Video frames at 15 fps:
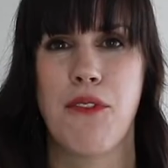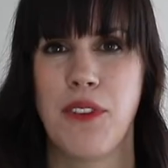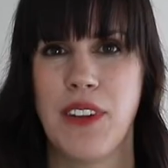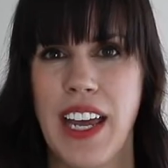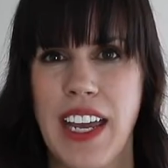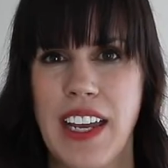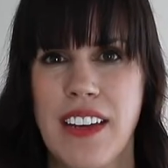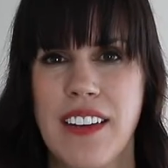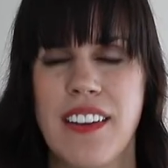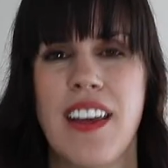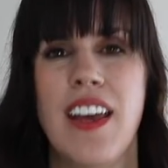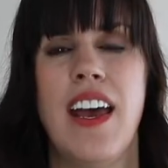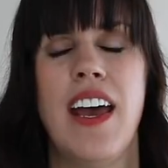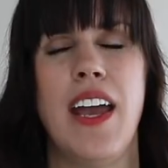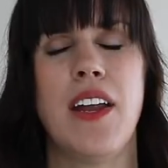flaked.
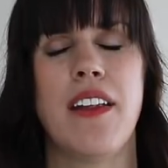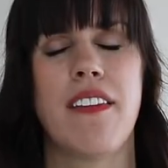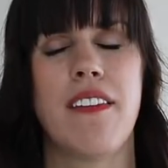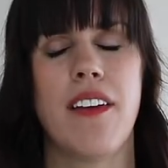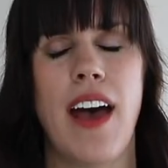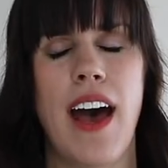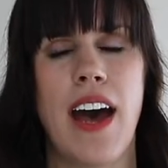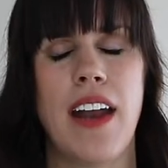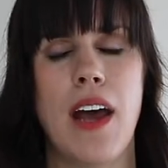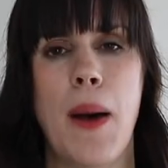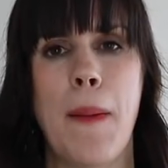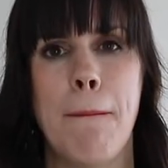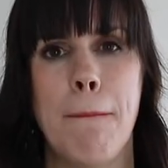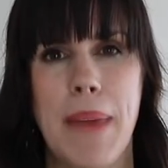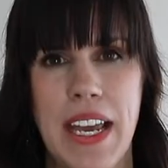It still had
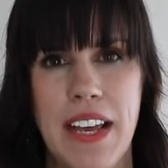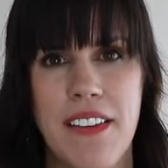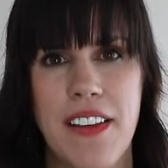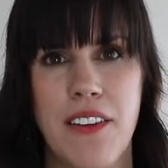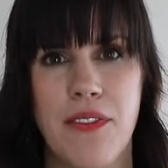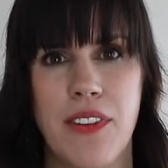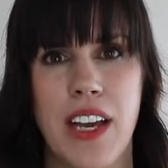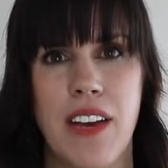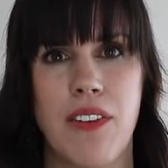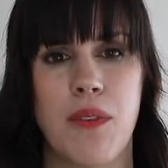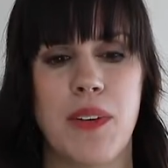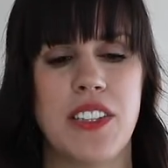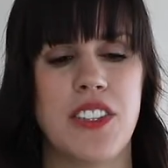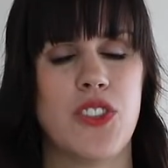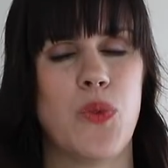amazing flavor,
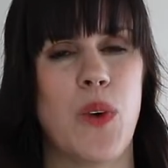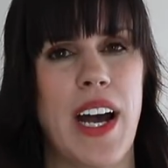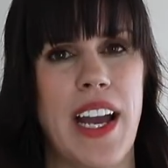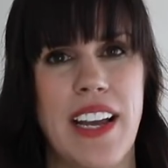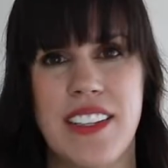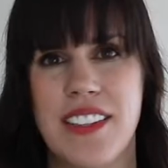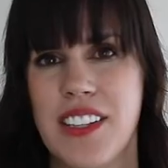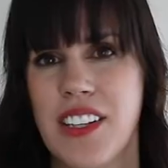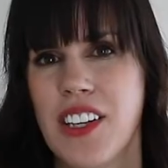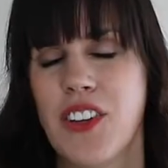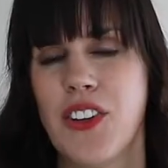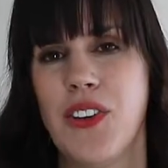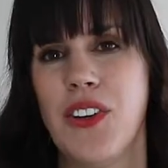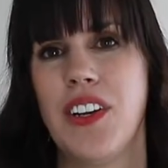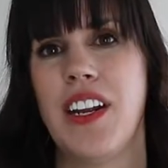which is why I still
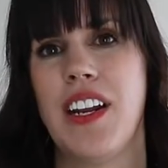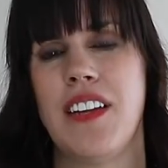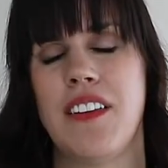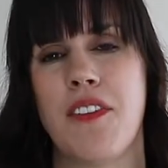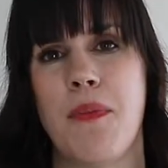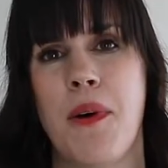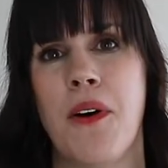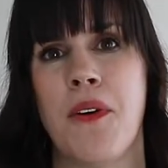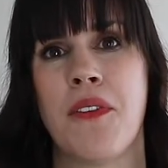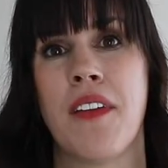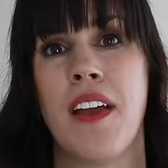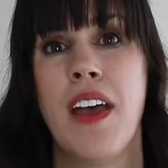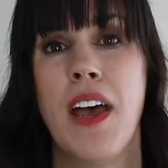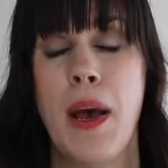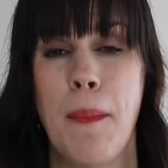included it in this post.
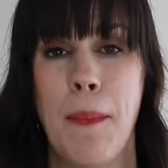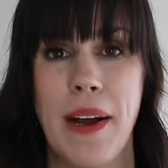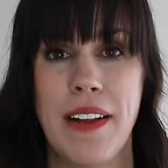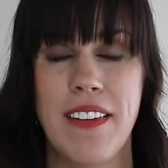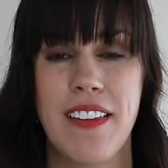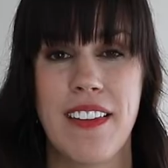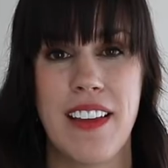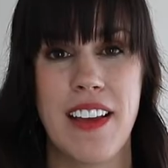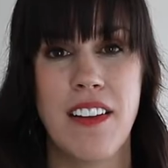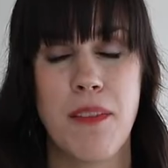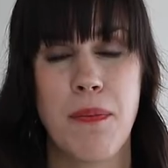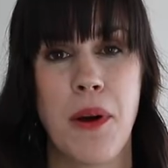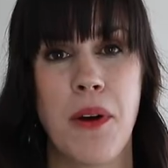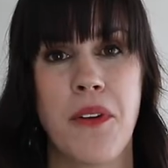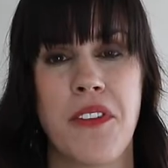But since
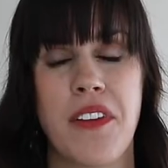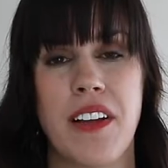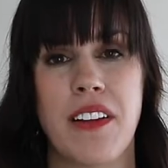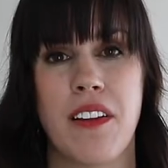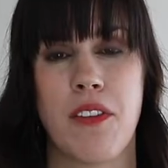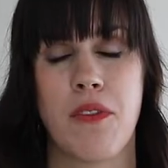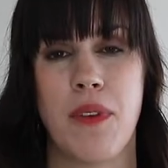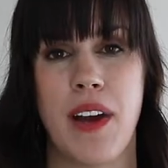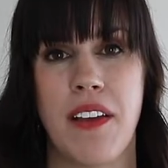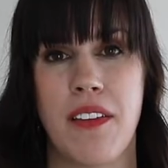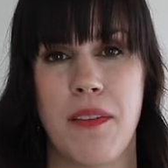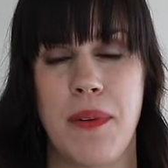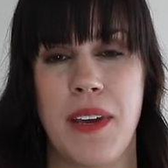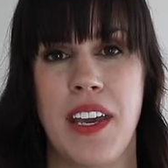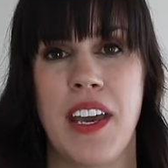posting this
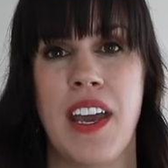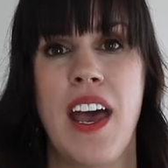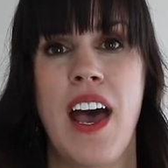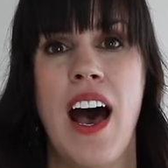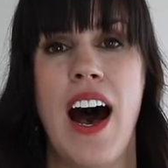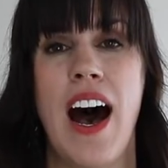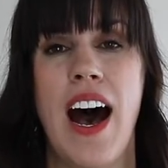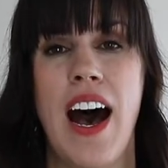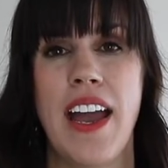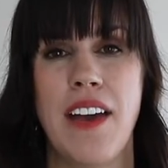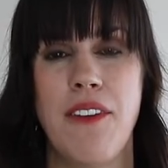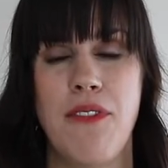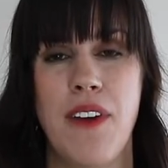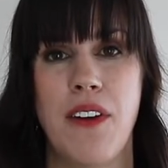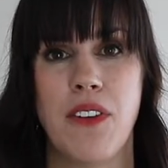recipe, I
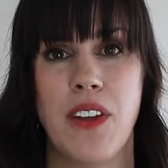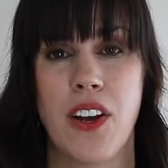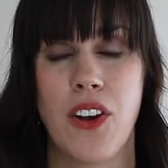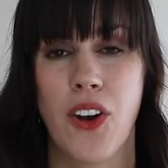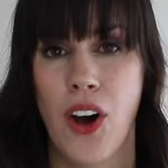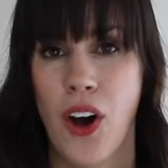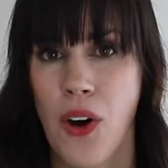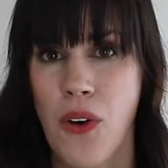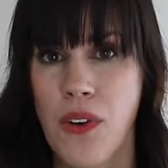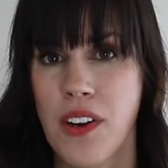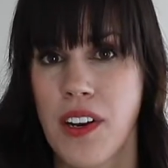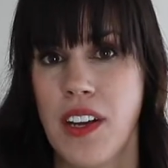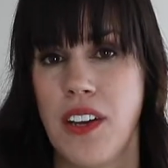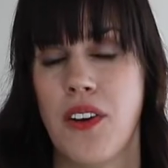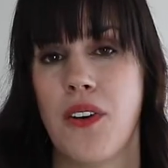have found that
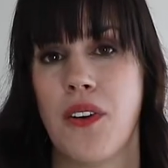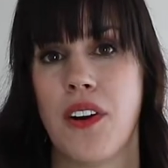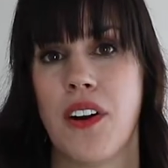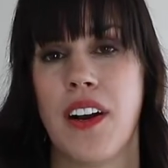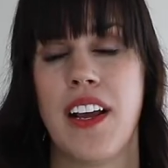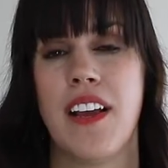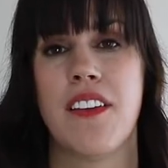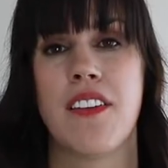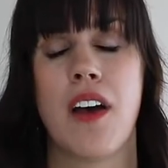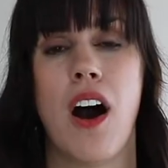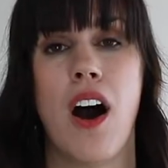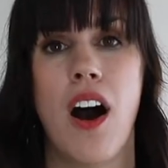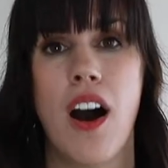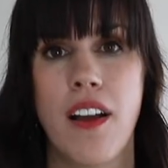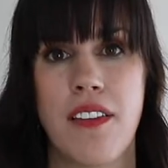coconut yogurt is
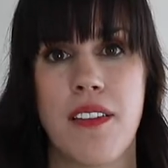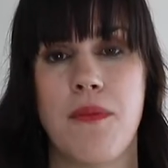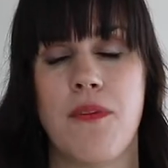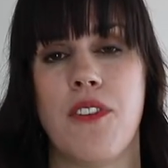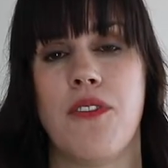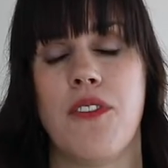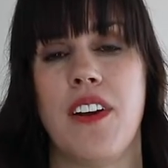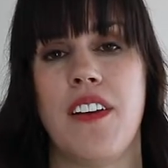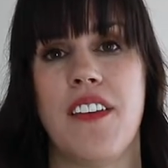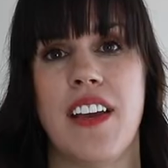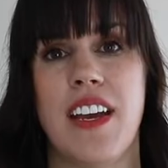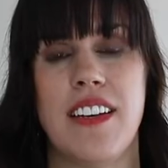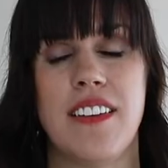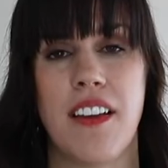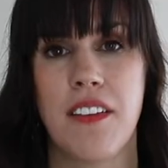awesome for freezing.
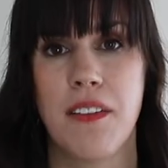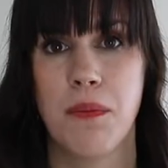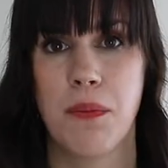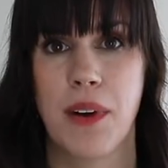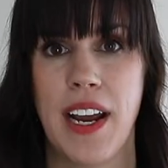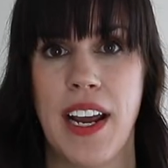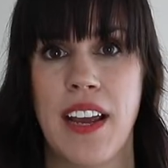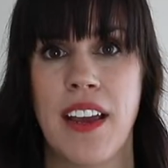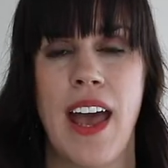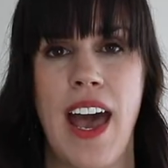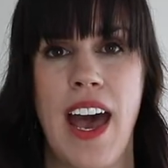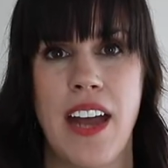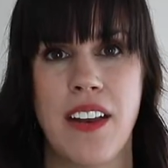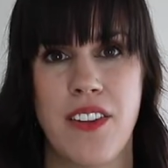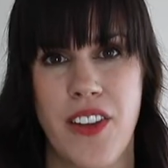It doesn't break.
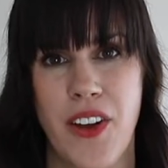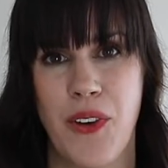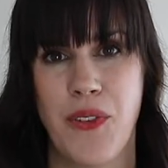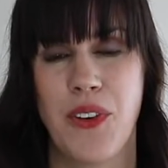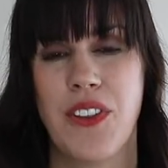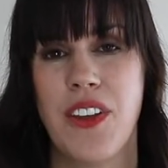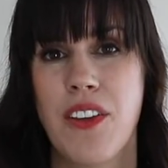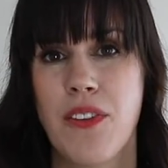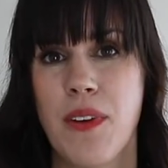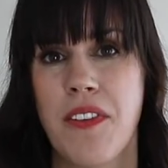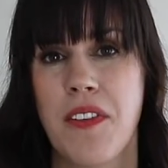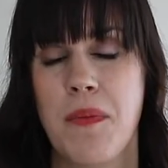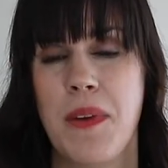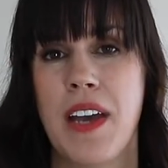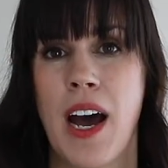And so for this
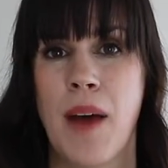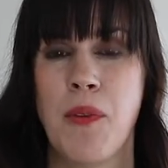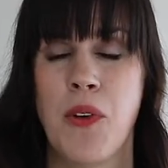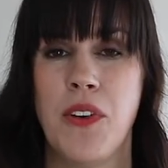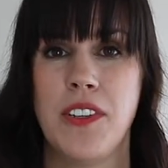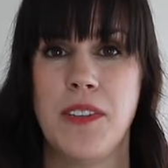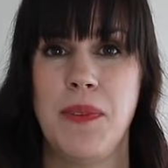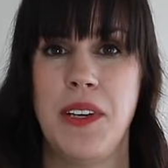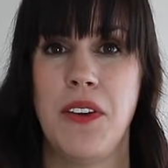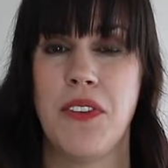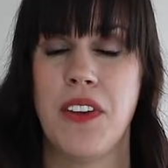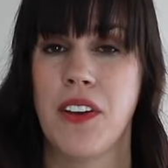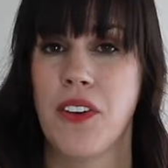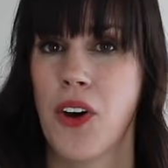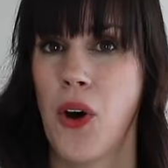recipe, I'm going to be
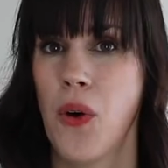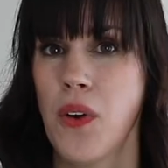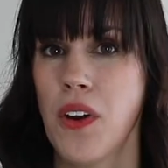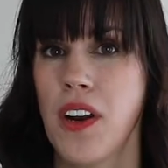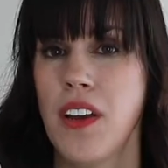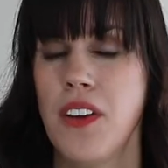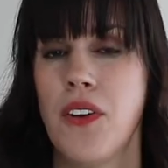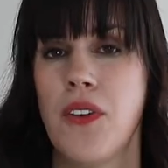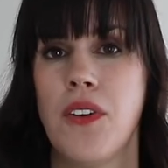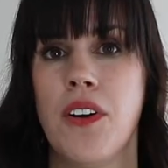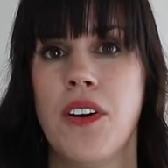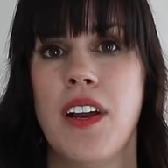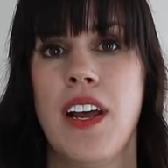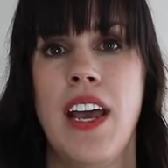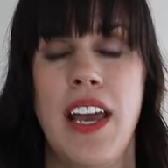using coconut
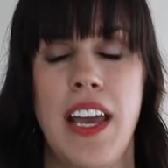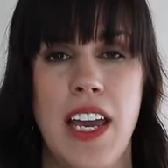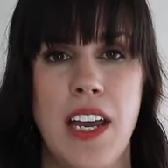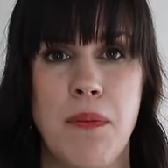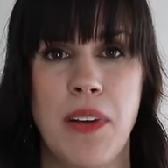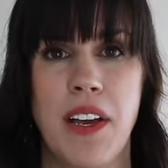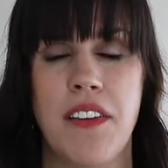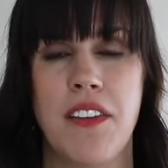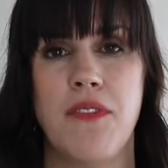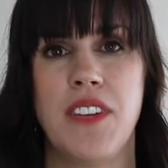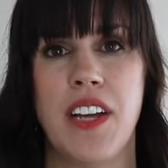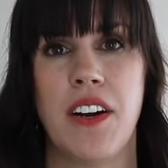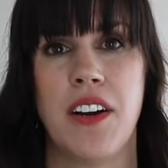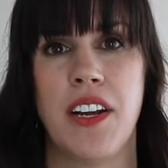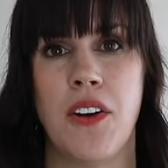yogurt in place of
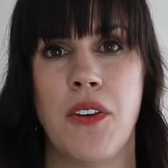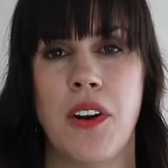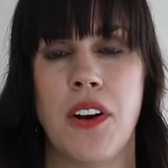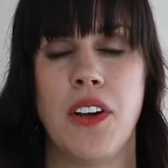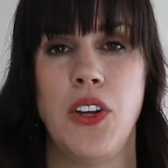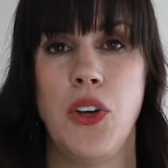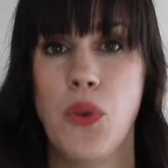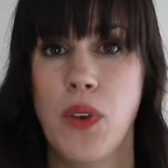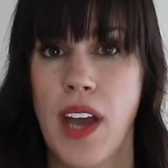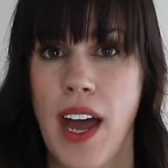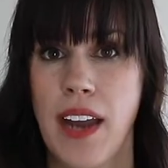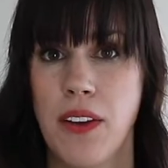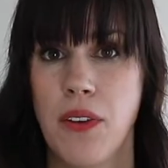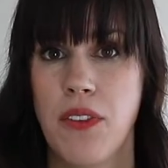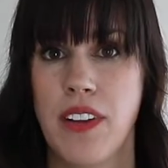dairy yogurt. You
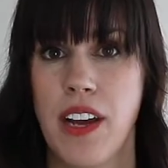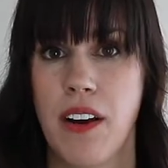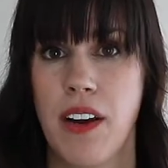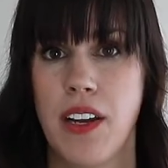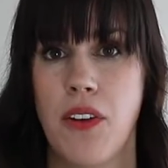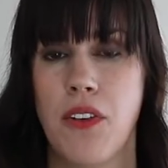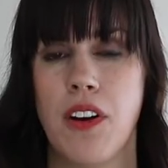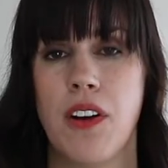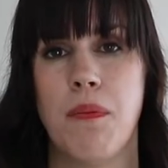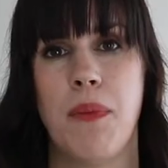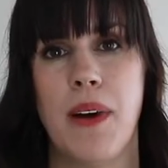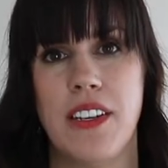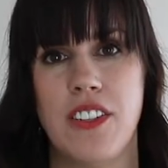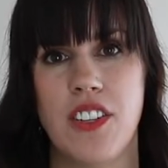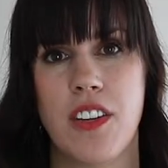can use dairy yogurt,
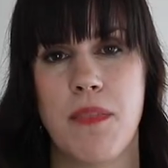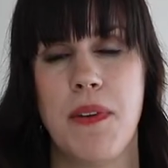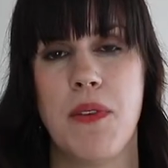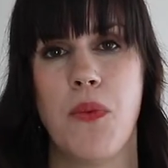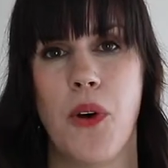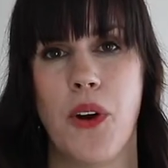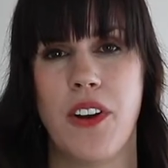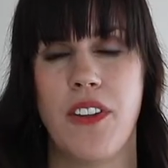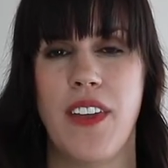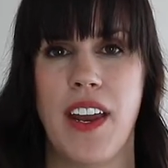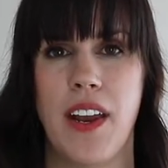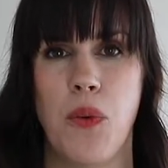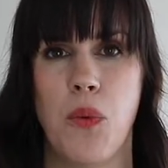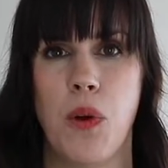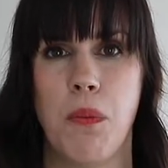but just be warned that
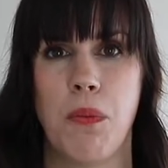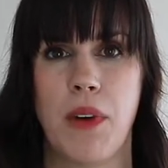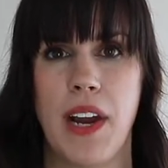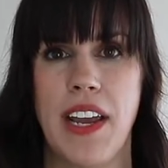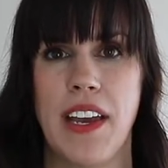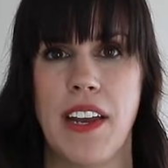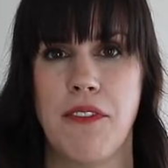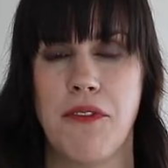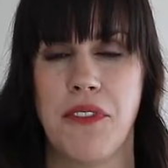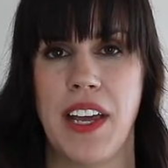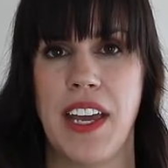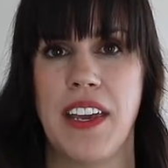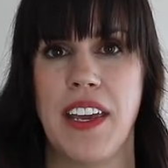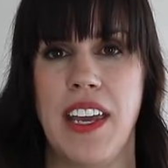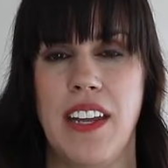it will break and
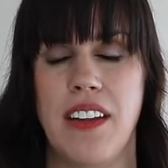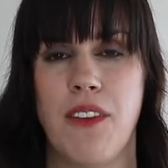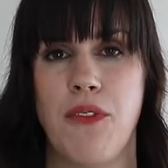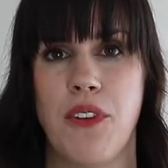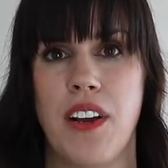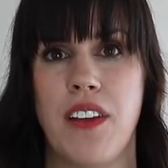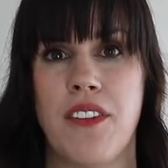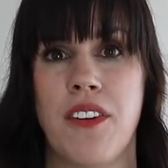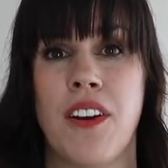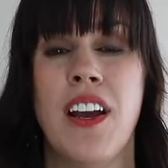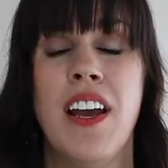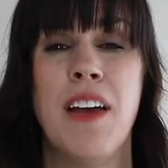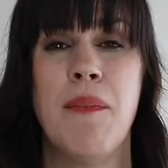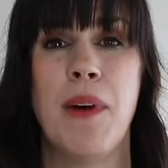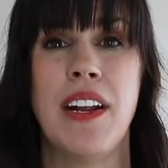flake in the freezer.
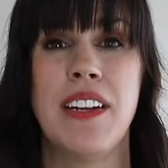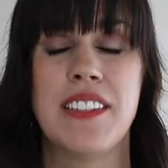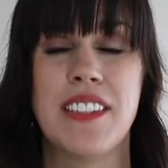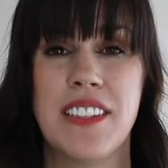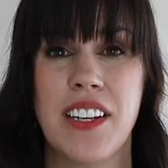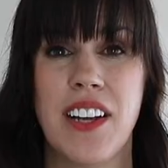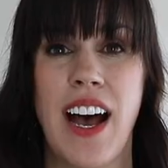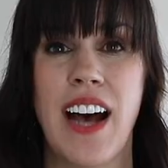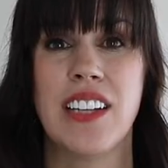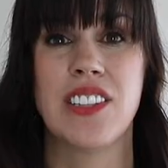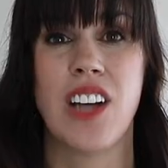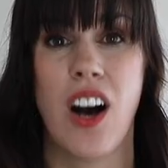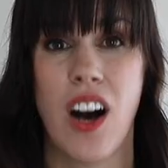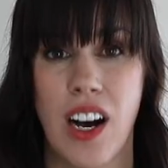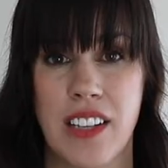But it still has
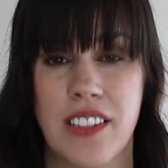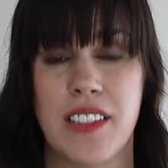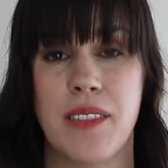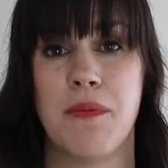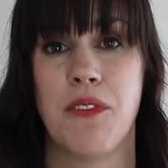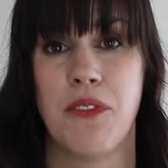awesome